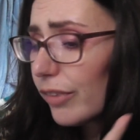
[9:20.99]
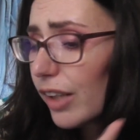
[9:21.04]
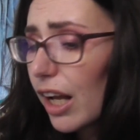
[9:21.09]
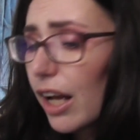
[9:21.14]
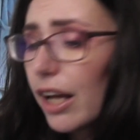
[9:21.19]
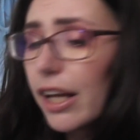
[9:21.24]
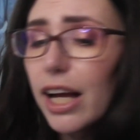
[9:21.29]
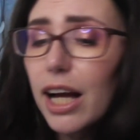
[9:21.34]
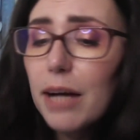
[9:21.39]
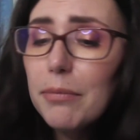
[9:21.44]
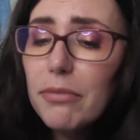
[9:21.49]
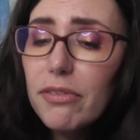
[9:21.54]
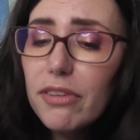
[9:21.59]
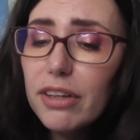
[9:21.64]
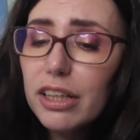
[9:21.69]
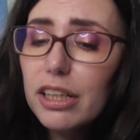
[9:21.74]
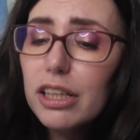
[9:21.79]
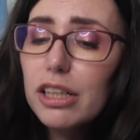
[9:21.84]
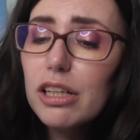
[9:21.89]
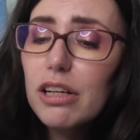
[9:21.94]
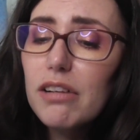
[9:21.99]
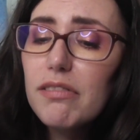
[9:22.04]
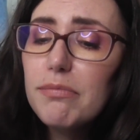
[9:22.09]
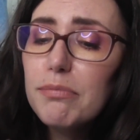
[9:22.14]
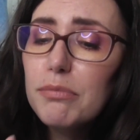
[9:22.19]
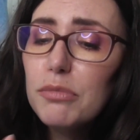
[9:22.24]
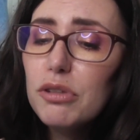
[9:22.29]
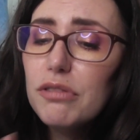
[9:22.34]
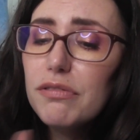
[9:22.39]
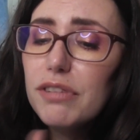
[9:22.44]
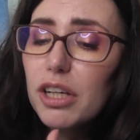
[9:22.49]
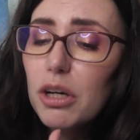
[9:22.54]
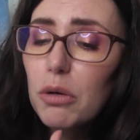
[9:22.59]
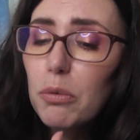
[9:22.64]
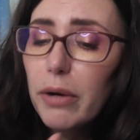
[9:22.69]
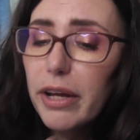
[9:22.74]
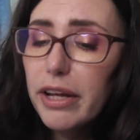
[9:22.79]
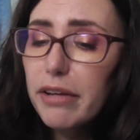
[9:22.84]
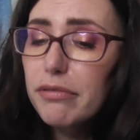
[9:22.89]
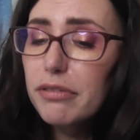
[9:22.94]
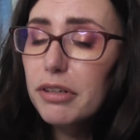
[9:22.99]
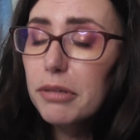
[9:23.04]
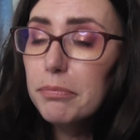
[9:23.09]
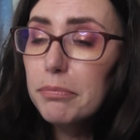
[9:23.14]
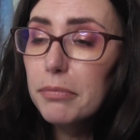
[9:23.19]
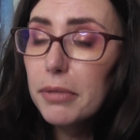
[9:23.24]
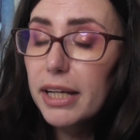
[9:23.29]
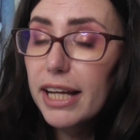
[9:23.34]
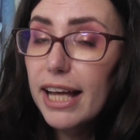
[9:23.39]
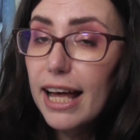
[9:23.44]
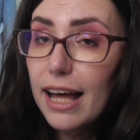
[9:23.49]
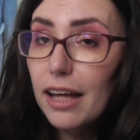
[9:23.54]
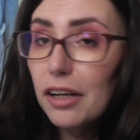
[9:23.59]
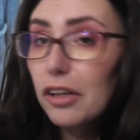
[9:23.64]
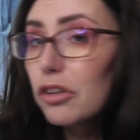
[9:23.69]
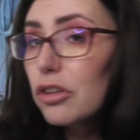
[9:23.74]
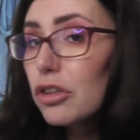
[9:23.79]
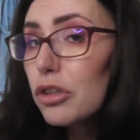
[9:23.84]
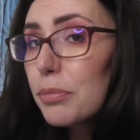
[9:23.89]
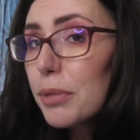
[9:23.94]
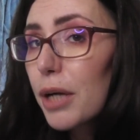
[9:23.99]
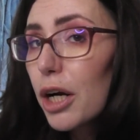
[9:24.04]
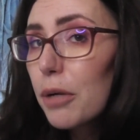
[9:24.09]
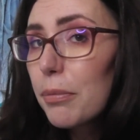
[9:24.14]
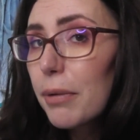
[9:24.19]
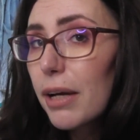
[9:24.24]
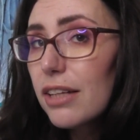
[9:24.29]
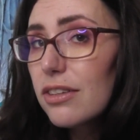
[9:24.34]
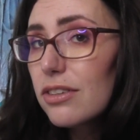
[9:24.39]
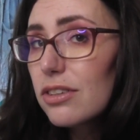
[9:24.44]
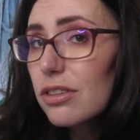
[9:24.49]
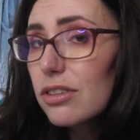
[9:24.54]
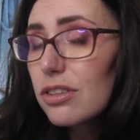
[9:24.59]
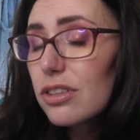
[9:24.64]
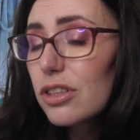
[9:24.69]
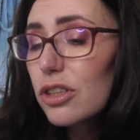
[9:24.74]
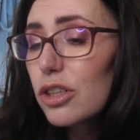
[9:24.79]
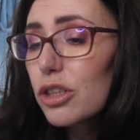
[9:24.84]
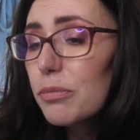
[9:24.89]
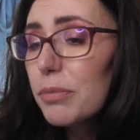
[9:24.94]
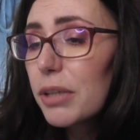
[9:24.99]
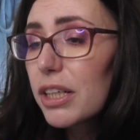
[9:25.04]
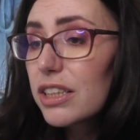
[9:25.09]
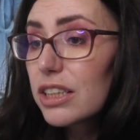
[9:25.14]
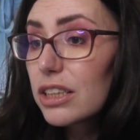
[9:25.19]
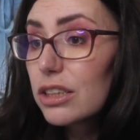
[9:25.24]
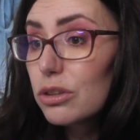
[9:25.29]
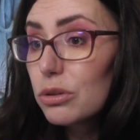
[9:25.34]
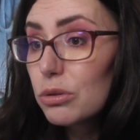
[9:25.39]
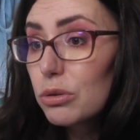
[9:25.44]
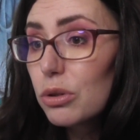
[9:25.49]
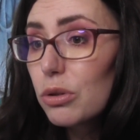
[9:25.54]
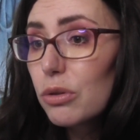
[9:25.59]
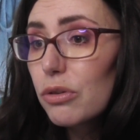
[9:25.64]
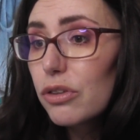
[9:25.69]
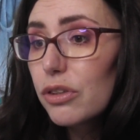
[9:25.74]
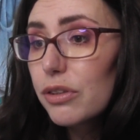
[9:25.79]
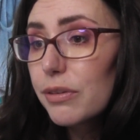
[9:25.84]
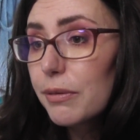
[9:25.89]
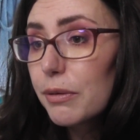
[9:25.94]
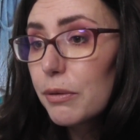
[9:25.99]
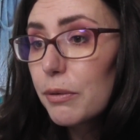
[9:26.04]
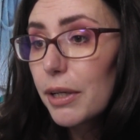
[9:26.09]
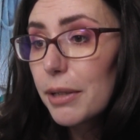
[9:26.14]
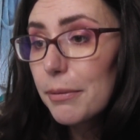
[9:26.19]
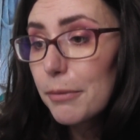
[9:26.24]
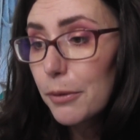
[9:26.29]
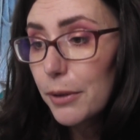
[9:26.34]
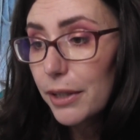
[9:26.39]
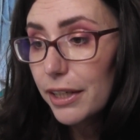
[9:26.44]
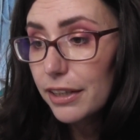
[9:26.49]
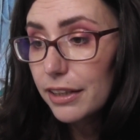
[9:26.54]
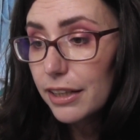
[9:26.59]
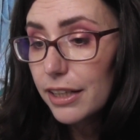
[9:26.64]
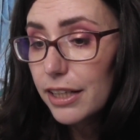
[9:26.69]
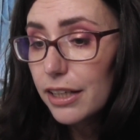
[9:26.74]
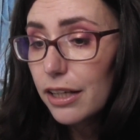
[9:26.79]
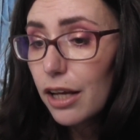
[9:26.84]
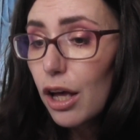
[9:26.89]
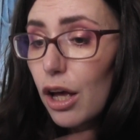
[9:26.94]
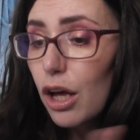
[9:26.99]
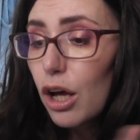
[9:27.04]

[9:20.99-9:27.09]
I am thinking of moving away from mechanical brow pencils though, because I do go through them quite quickly.